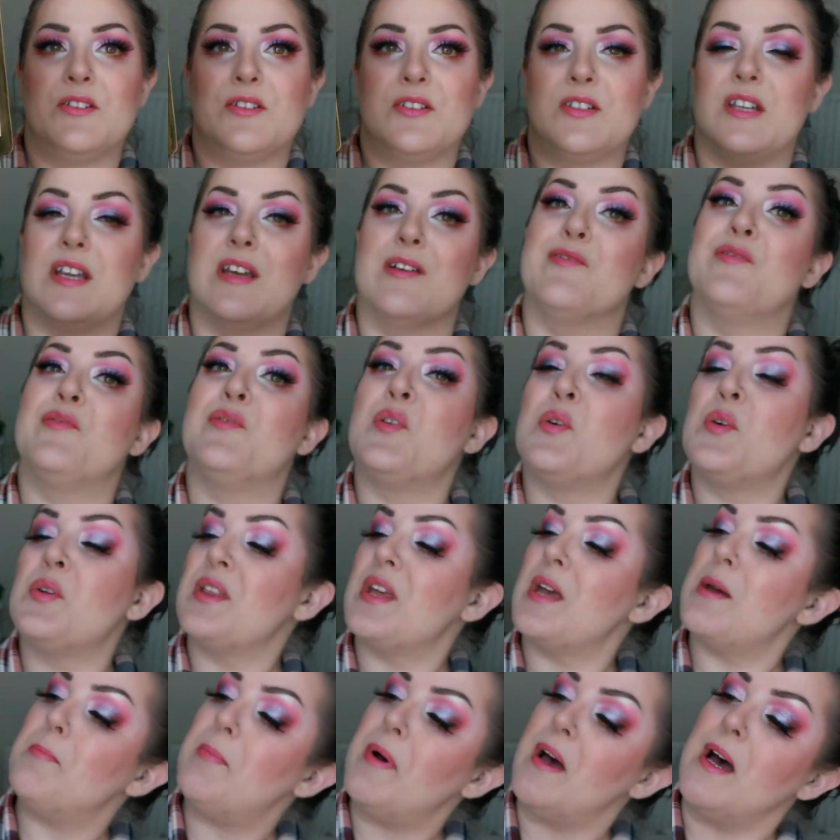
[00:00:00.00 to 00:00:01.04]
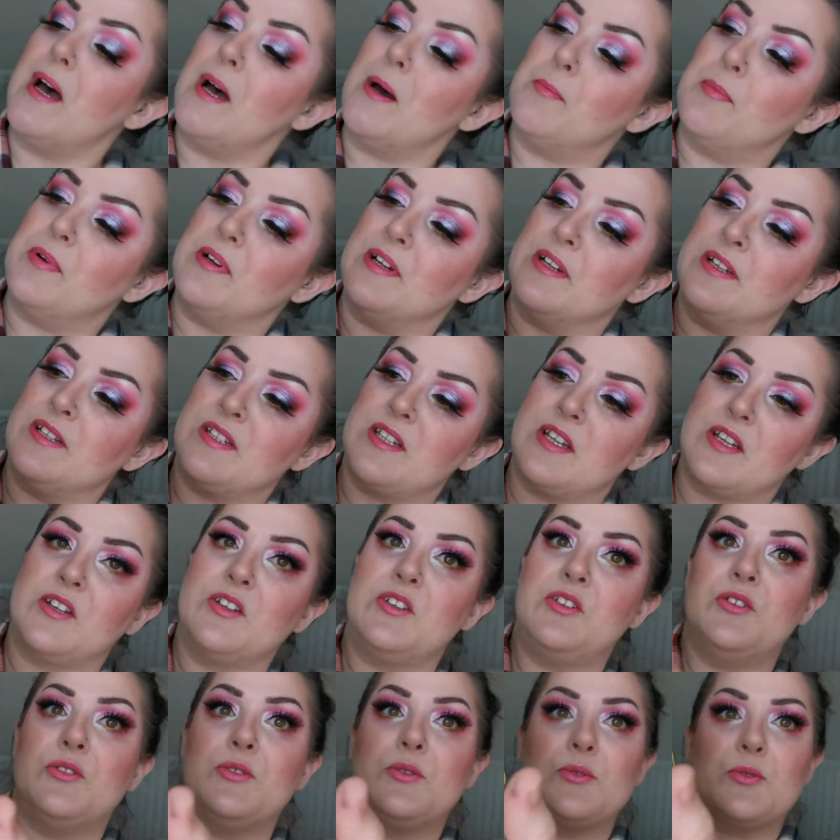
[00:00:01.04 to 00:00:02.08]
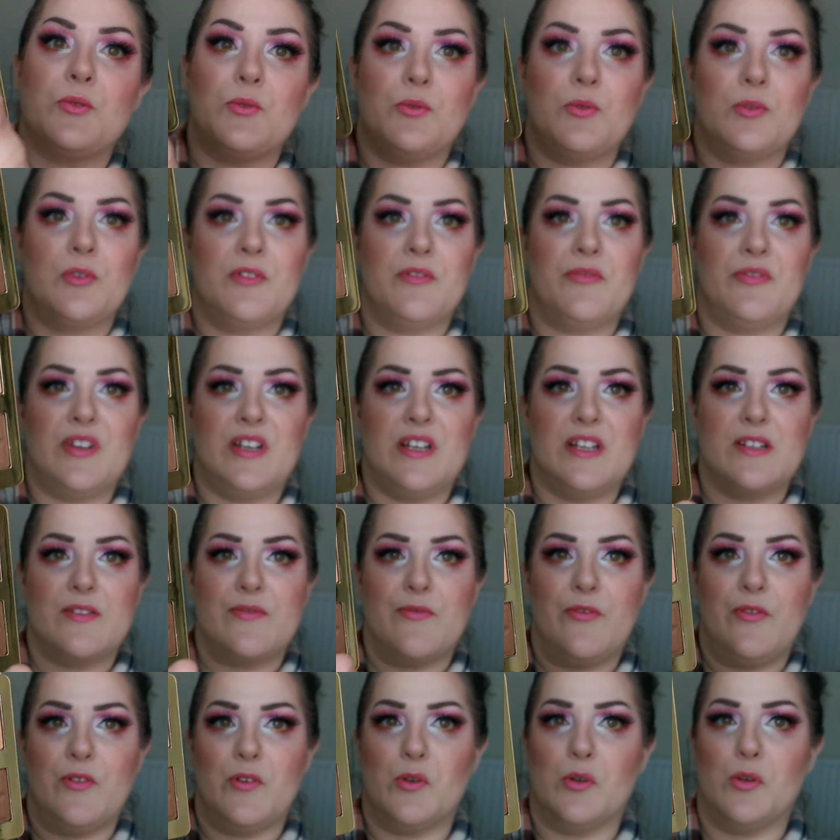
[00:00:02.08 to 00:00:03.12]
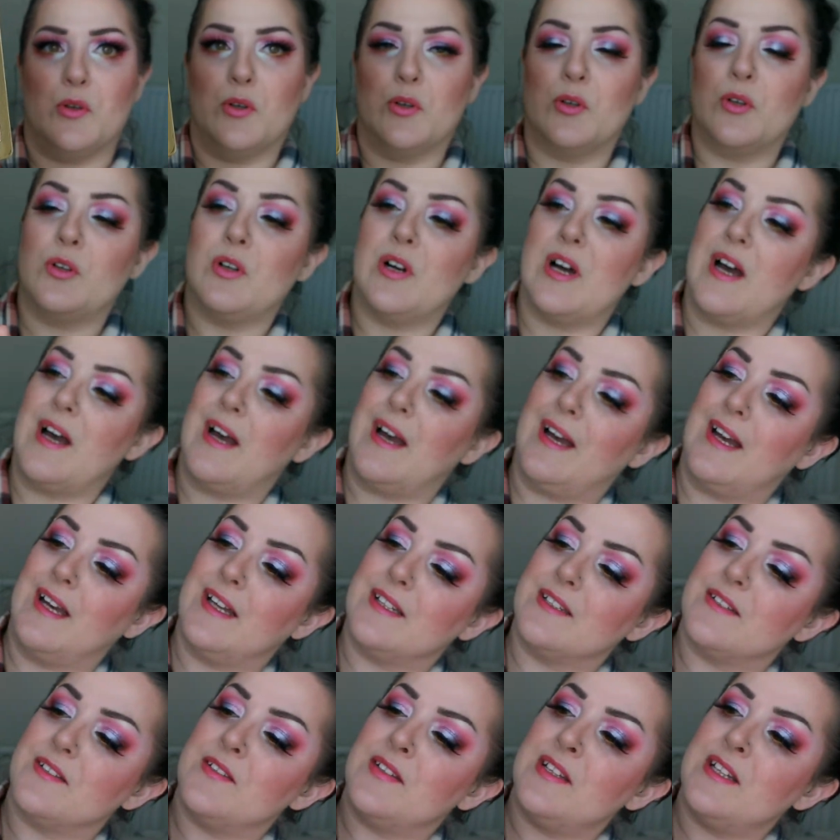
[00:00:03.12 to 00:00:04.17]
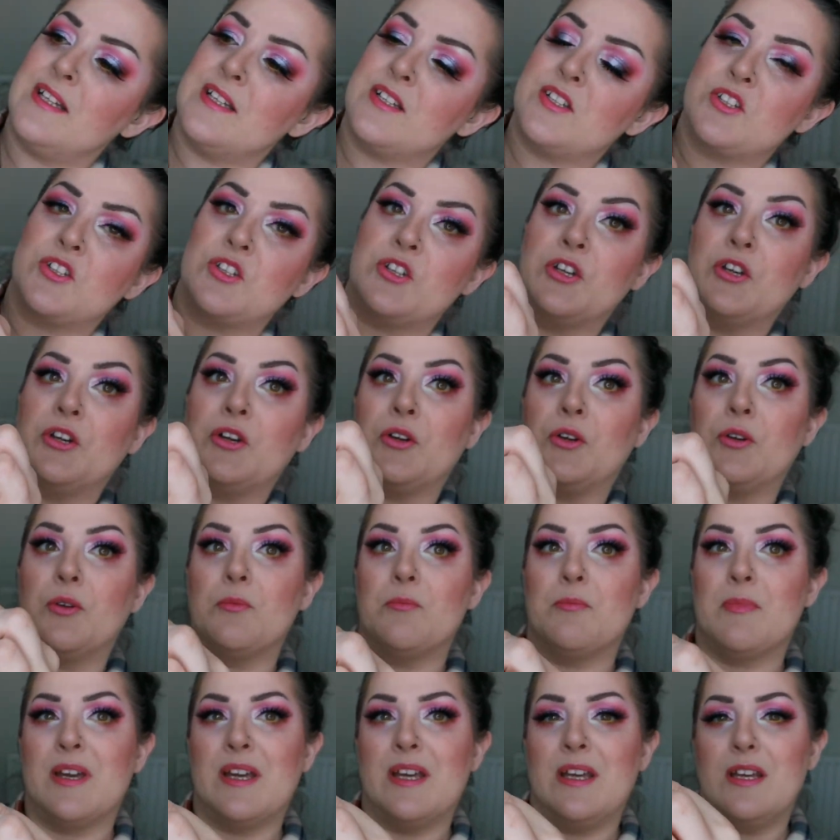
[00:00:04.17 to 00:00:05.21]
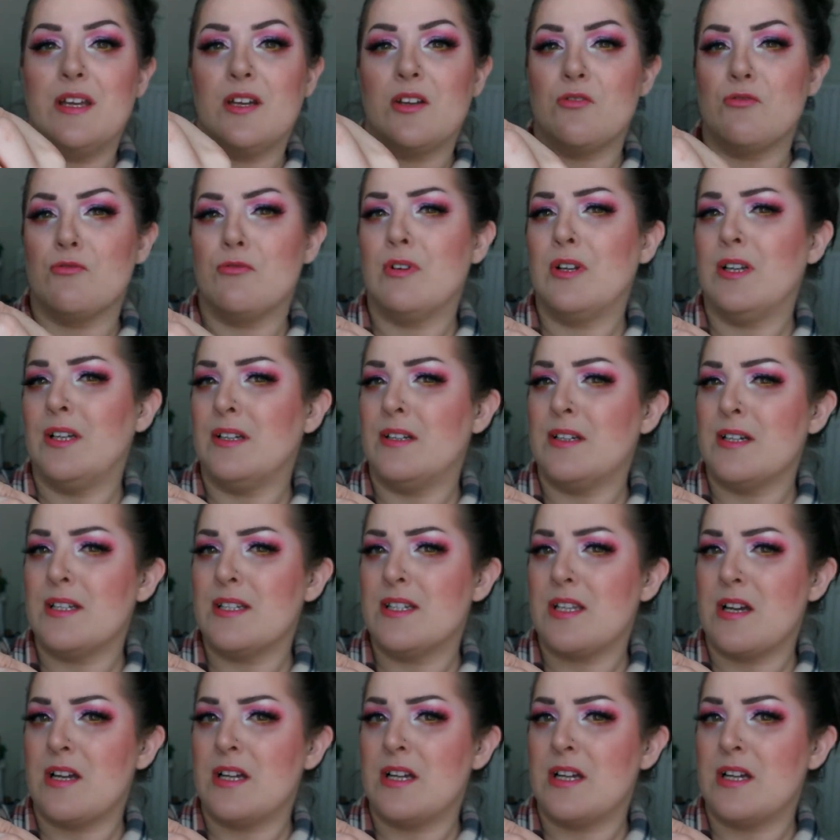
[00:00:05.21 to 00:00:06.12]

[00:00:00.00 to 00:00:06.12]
So yeah, for their purpose, I can use all of these four and these two make really nice